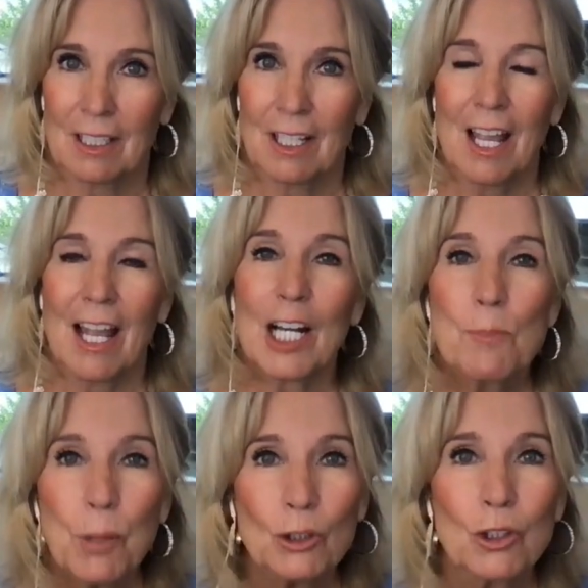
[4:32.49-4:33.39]
And I
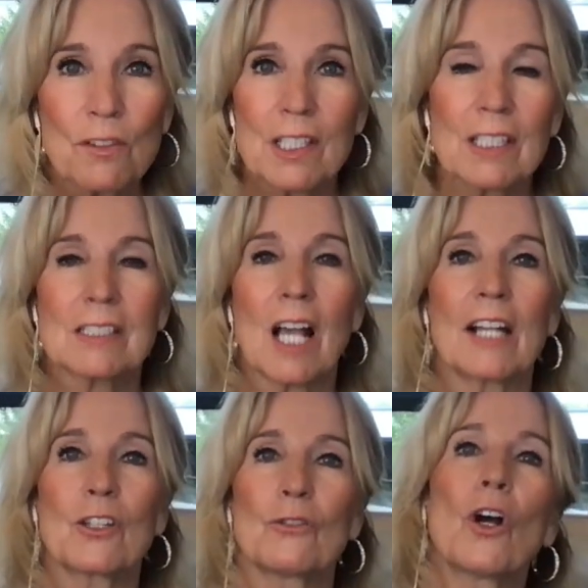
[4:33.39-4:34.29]
pulled over to the
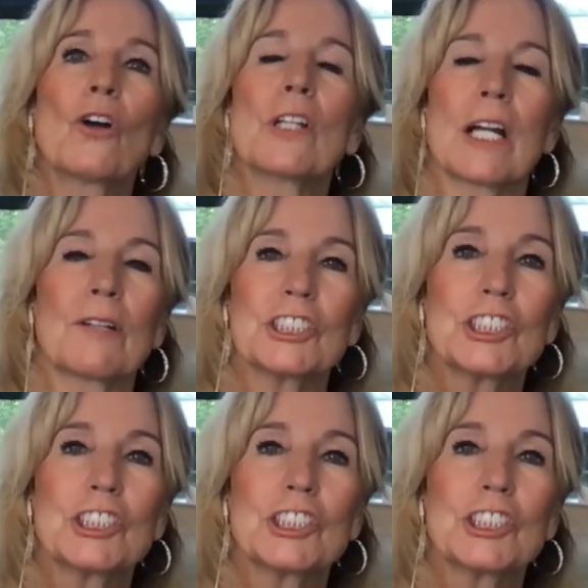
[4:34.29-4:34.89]
side of the road and I was